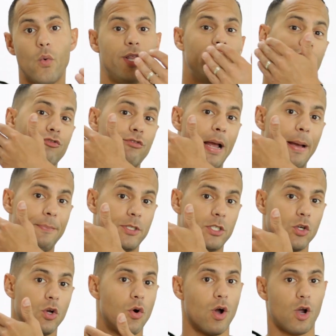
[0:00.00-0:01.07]
where the straps
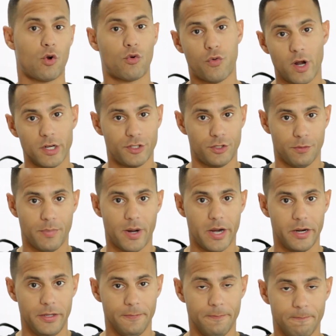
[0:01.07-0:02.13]
go across your
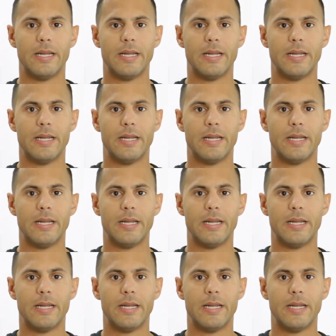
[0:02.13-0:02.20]
body.